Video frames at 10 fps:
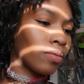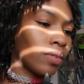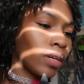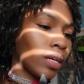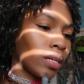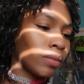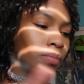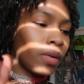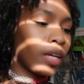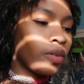
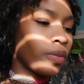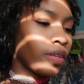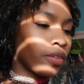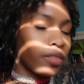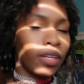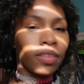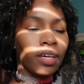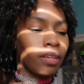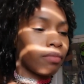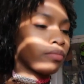I don't think there's
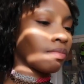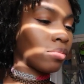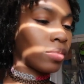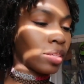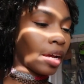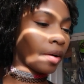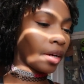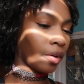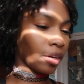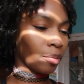anything
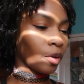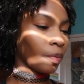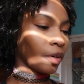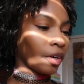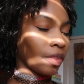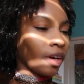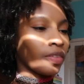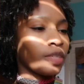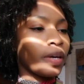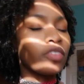scary or inappropriate or anything on
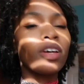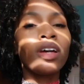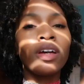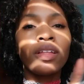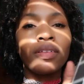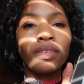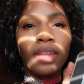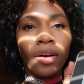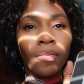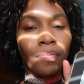this page.
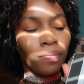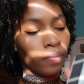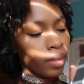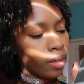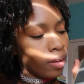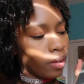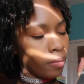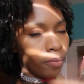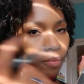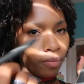Now,
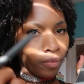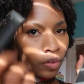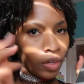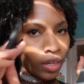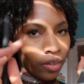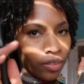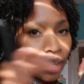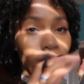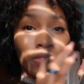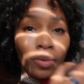you can get your
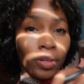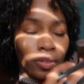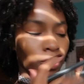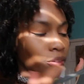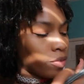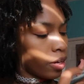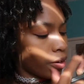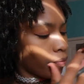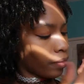stylus or you can use your finger.